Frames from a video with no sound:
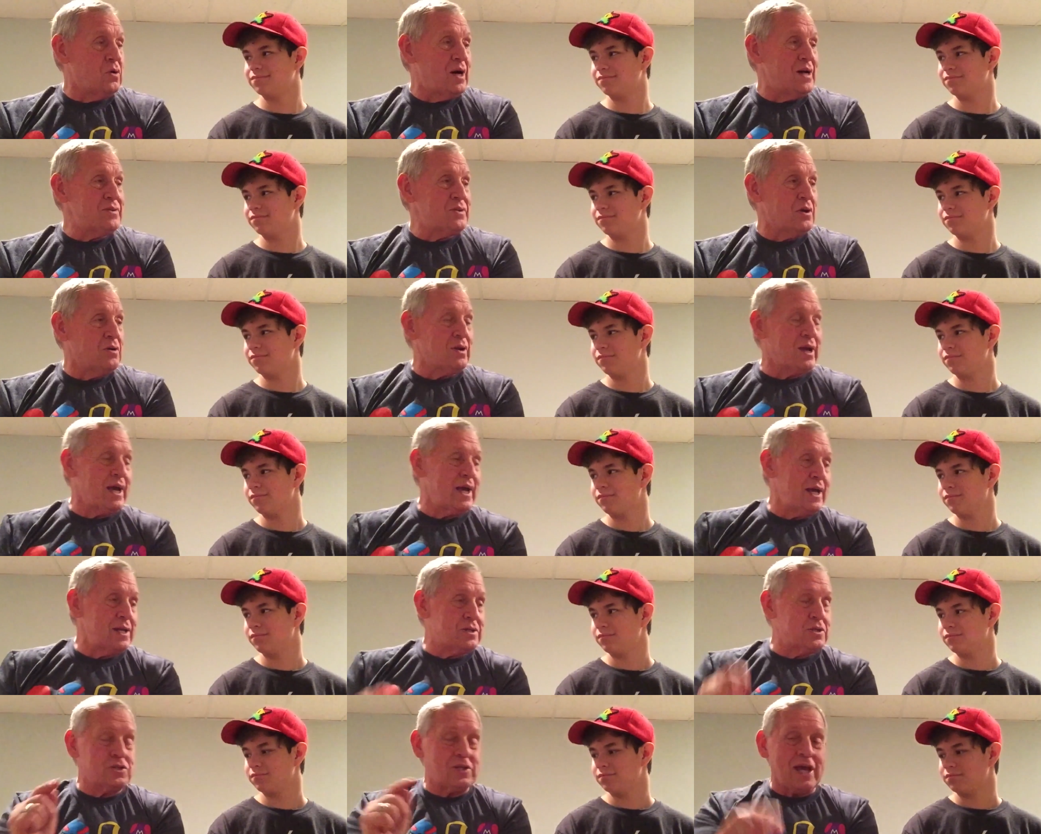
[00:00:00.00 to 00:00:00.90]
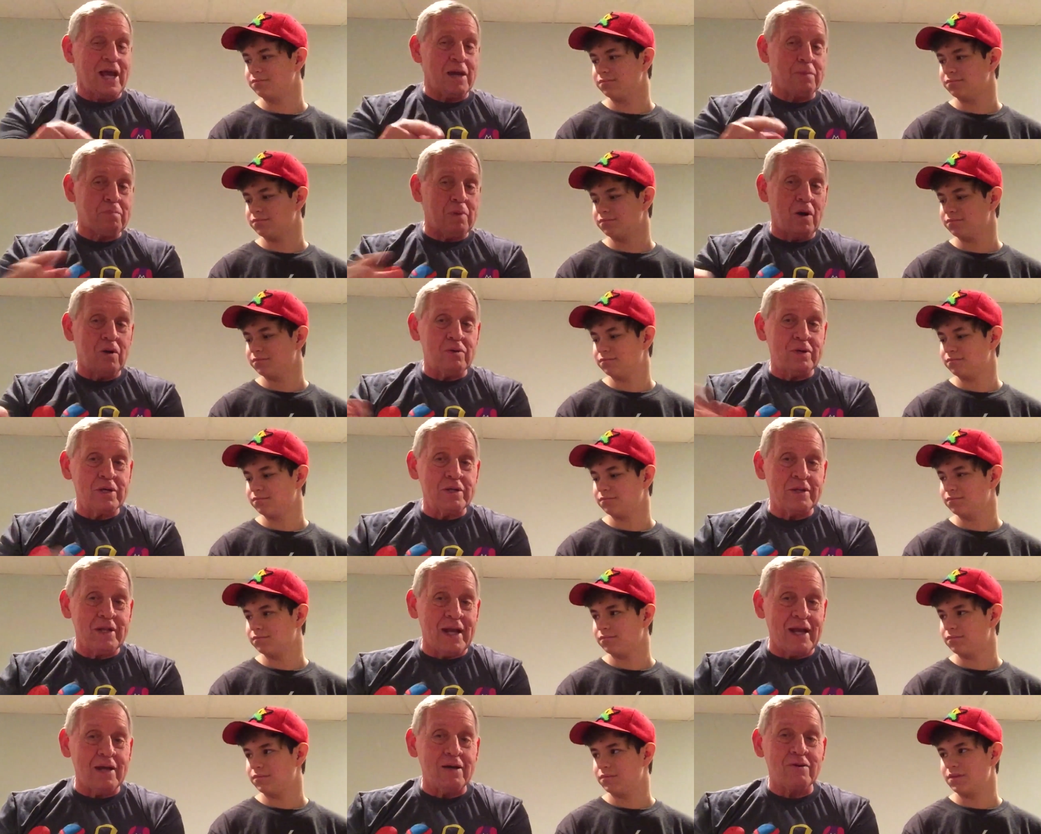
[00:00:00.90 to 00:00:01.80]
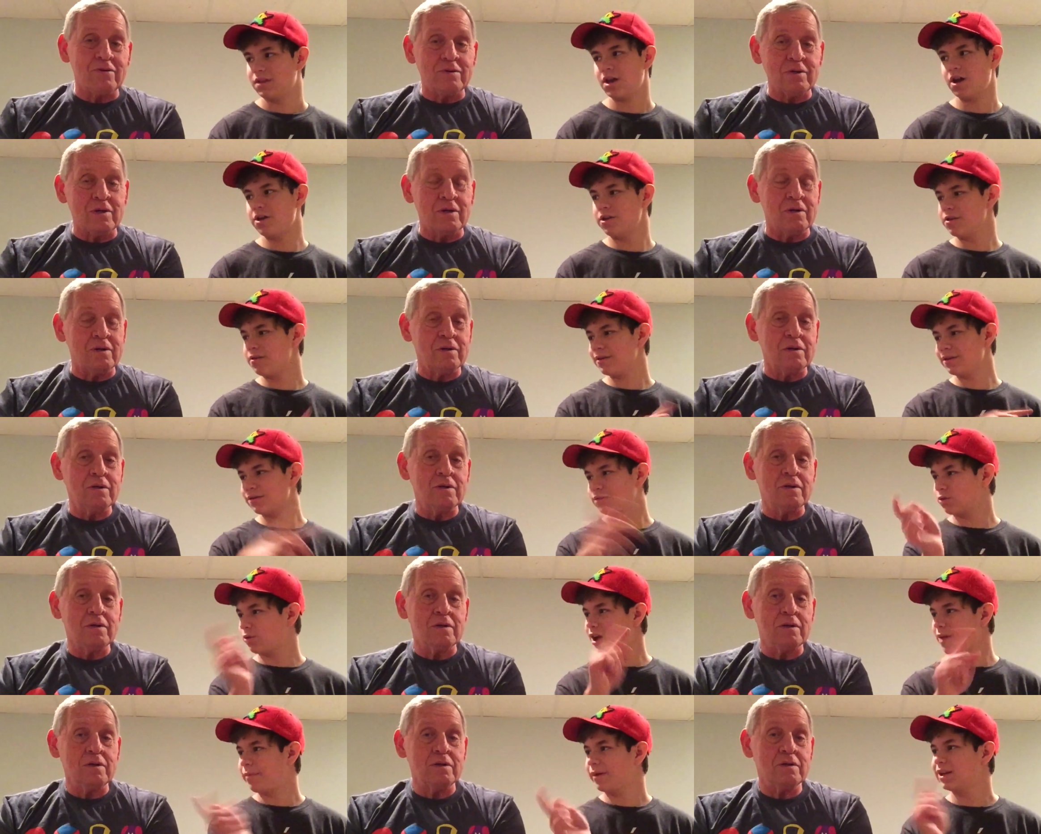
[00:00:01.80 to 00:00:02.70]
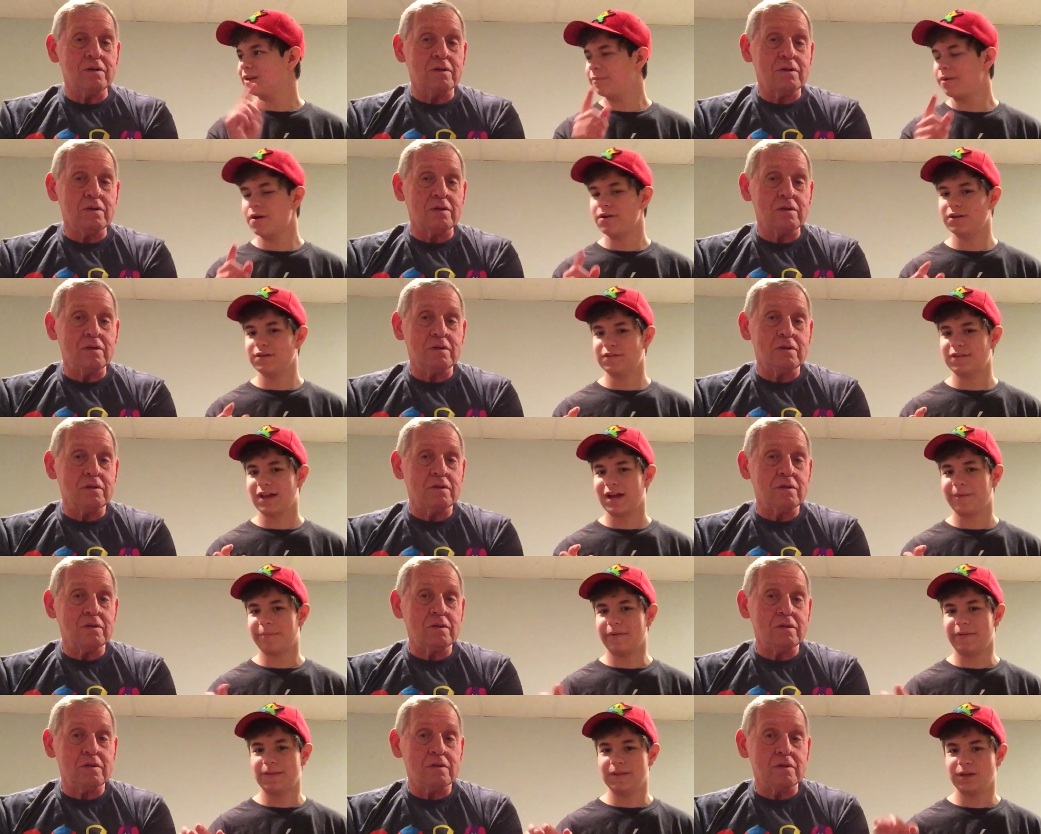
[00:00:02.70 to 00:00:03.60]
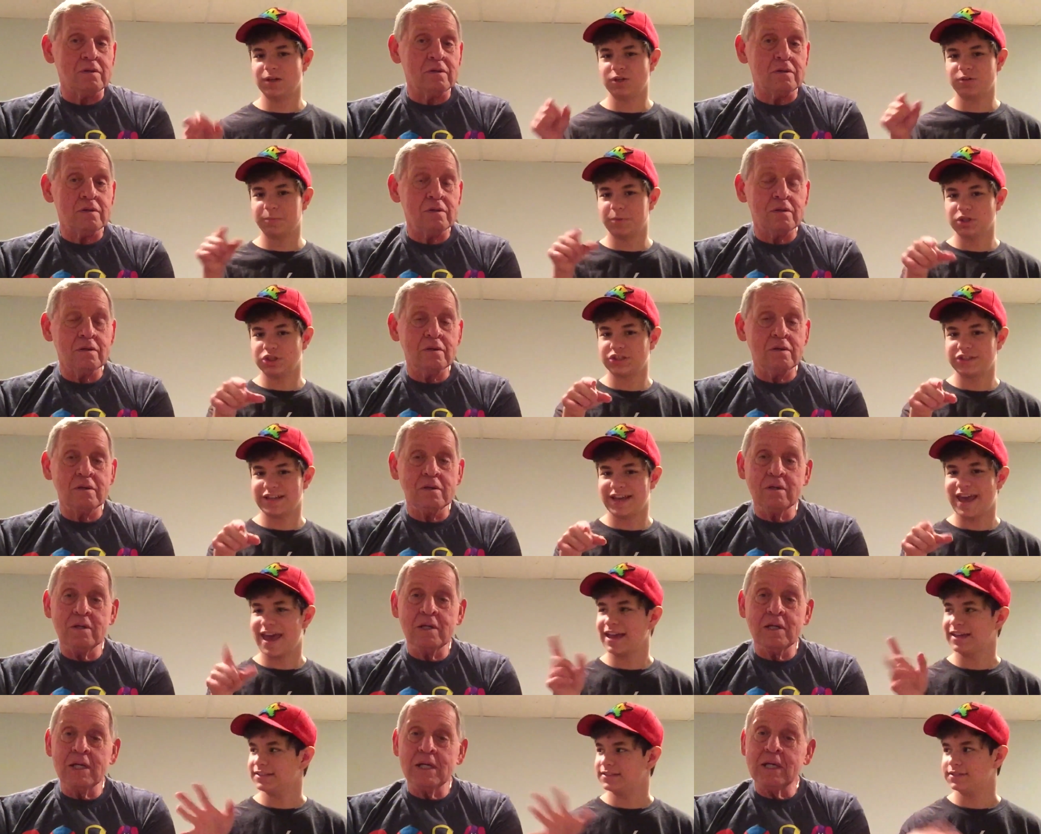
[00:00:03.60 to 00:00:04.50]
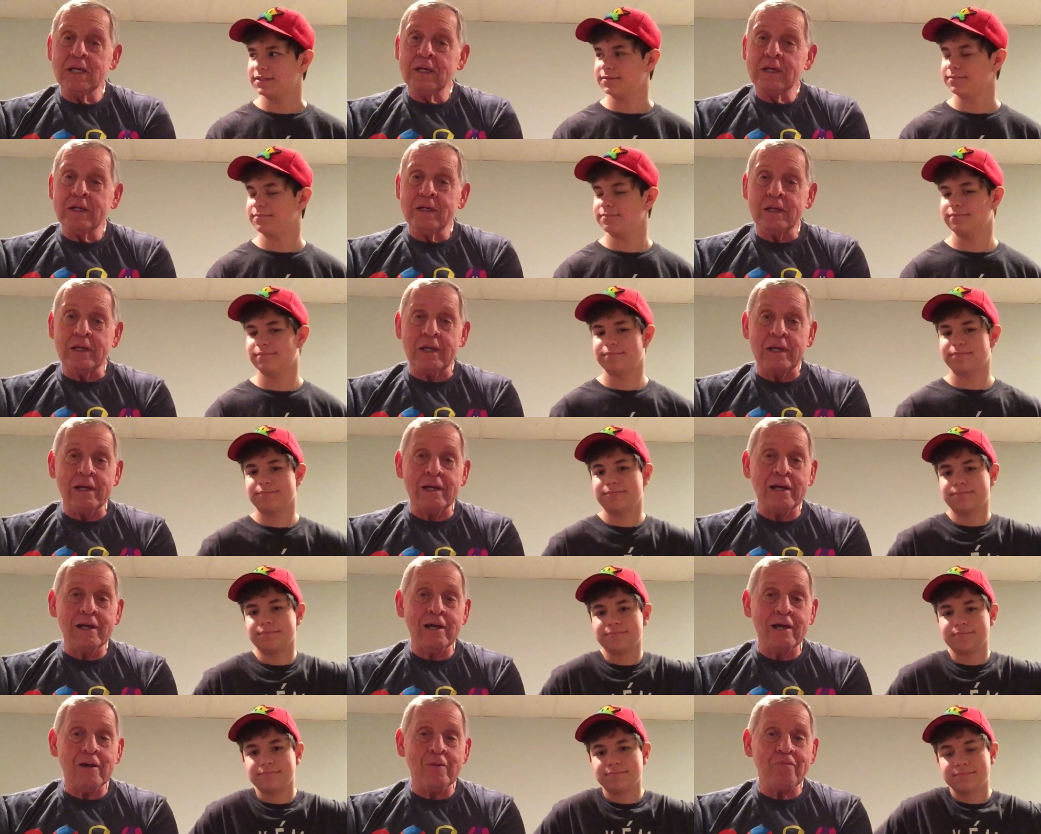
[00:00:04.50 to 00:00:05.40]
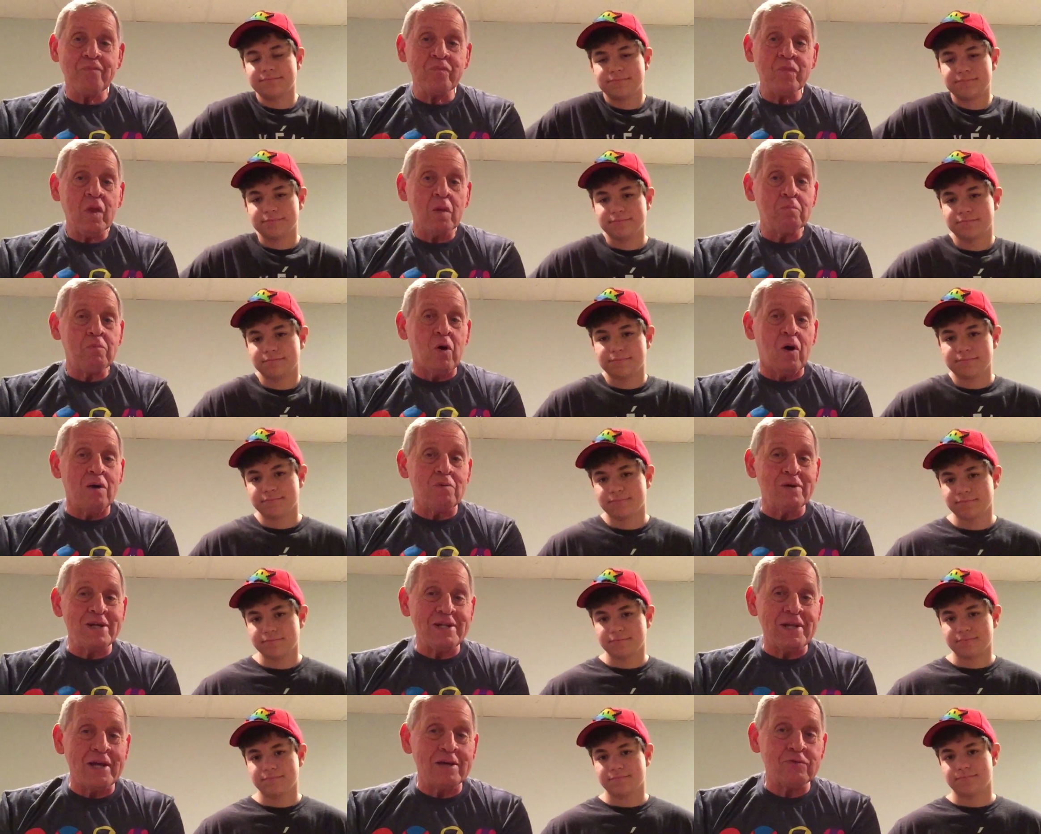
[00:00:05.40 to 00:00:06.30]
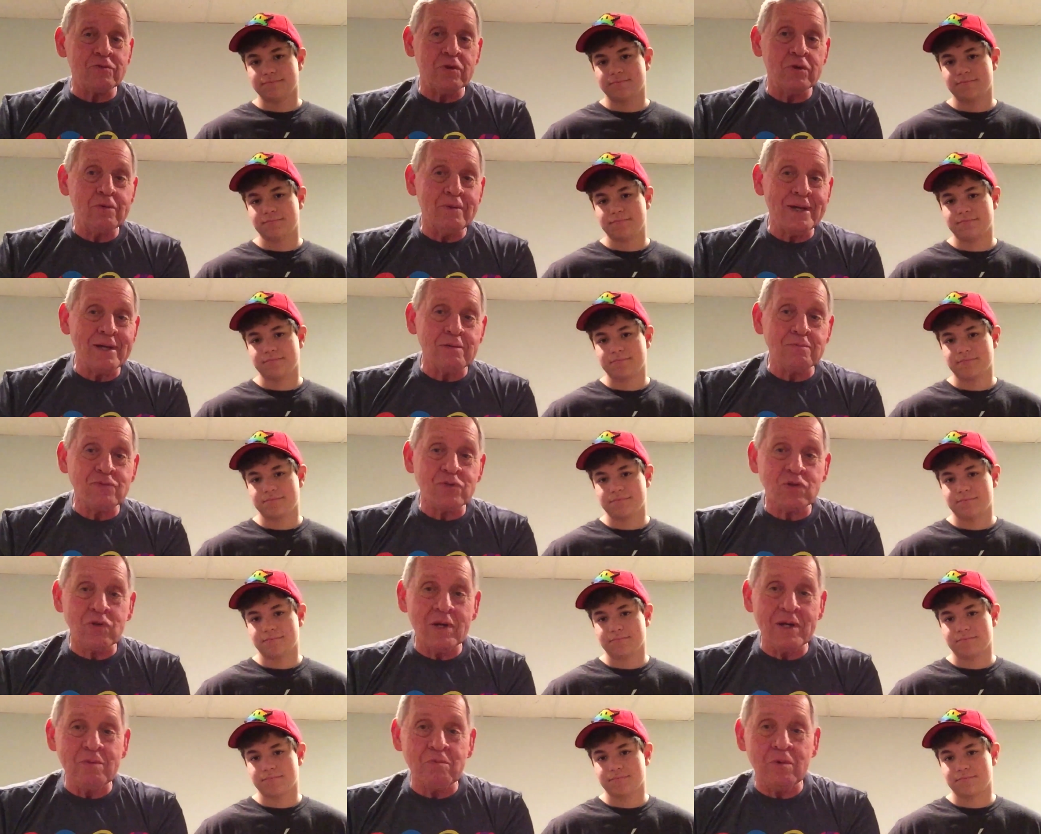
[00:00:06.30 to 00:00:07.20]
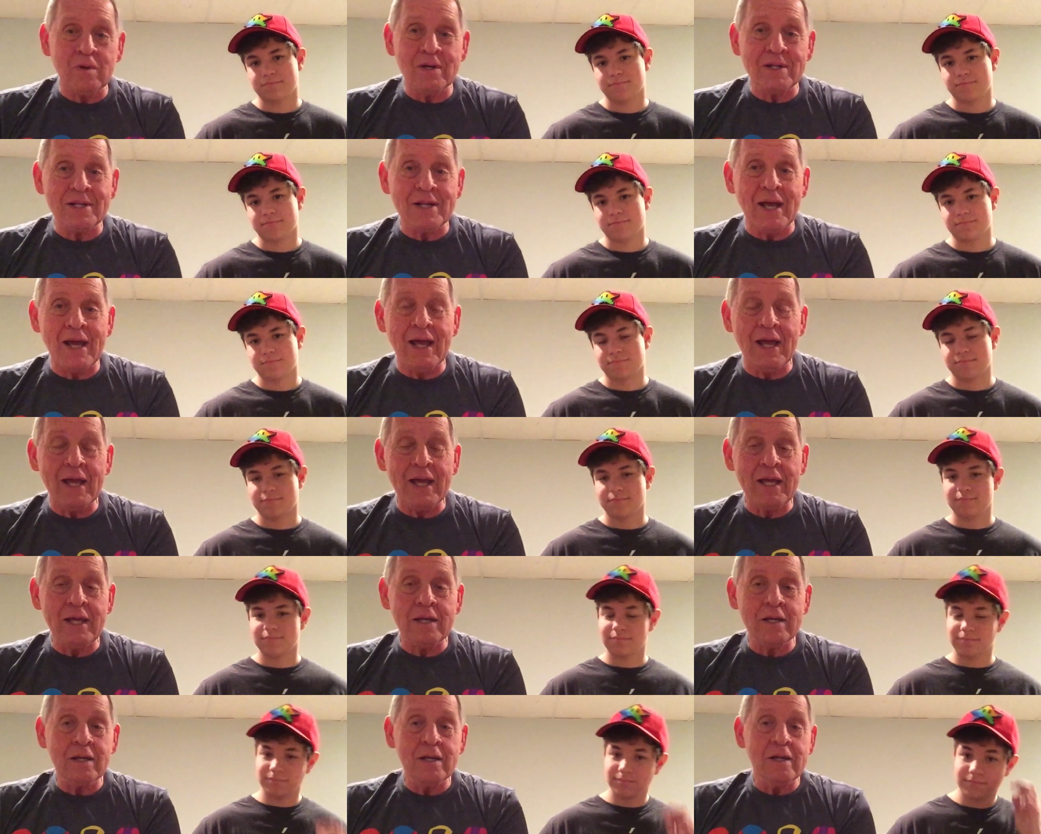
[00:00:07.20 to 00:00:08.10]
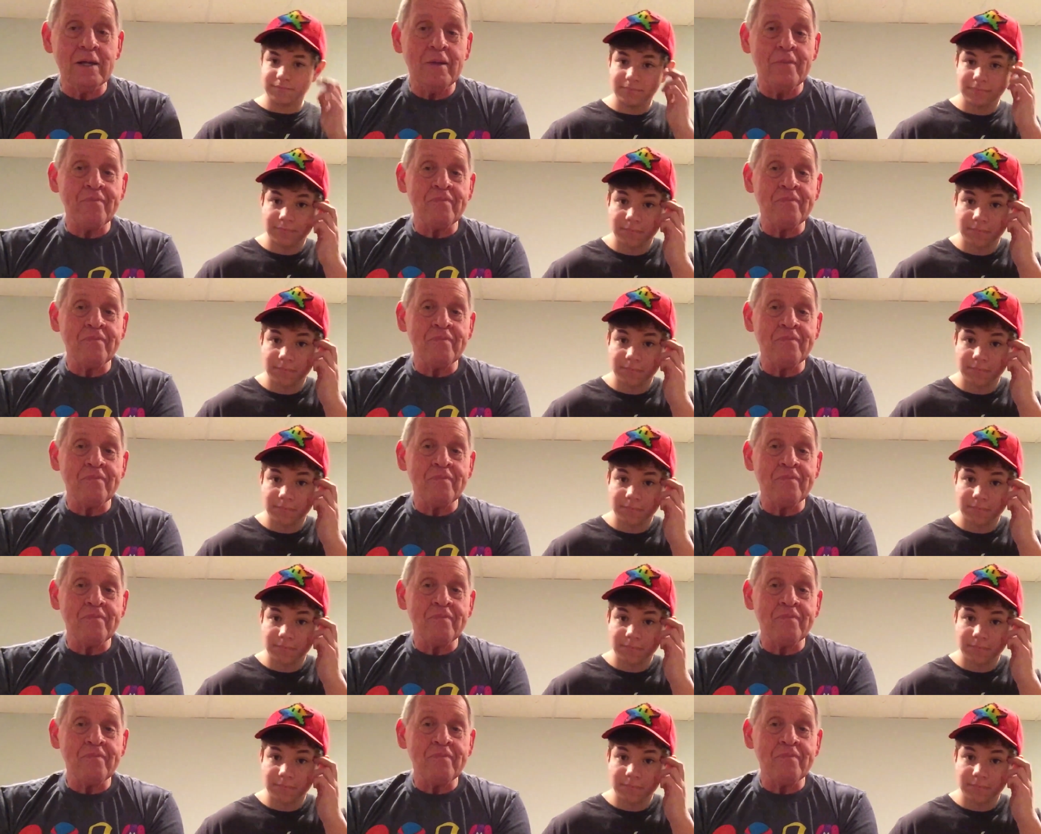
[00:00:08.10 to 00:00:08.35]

Speaker 1: I thought I had to tap on it now. No, or... you can
Speaker 2: swipe on the Pokestop and then just push the X.
Speaker 1: Yeah. Boy, I went down through Elm Street one day, mm-hmm.